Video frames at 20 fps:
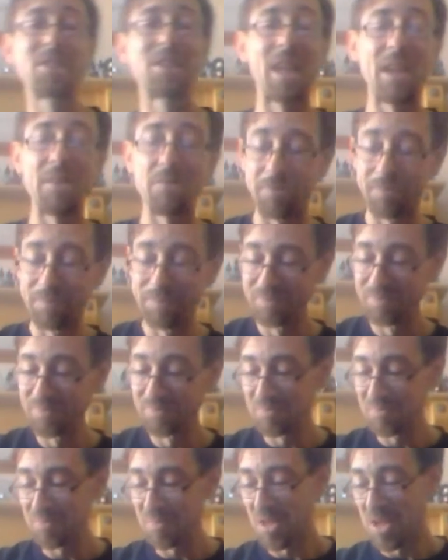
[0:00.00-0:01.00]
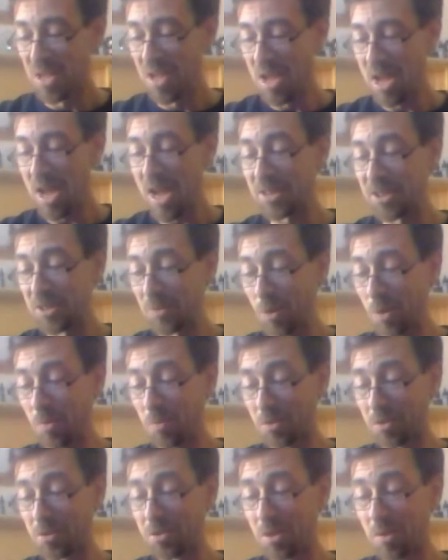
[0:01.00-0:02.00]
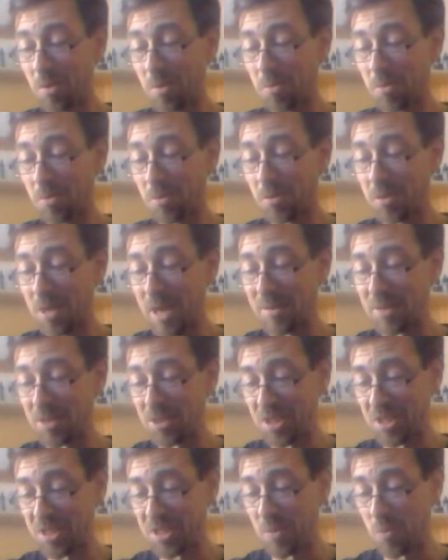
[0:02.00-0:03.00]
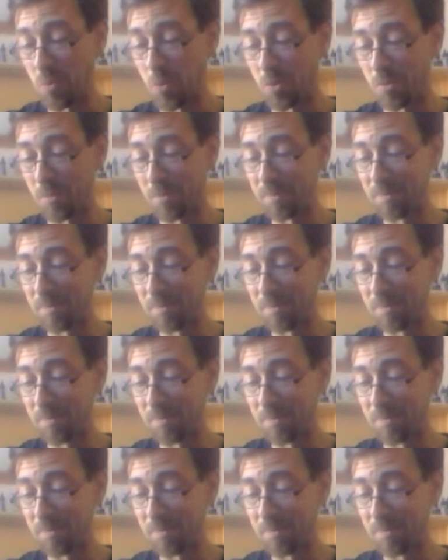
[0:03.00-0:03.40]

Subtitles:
given. Actually, what I'm going to do, I'm going to go down to 60 watt